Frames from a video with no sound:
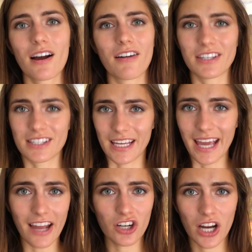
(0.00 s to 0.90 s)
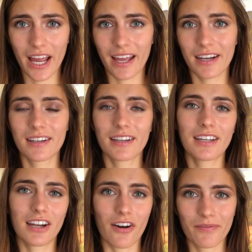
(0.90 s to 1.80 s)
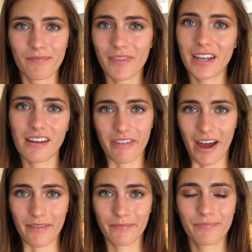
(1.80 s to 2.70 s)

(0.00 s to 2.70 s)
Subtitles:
Obviously Gatorade, any of that.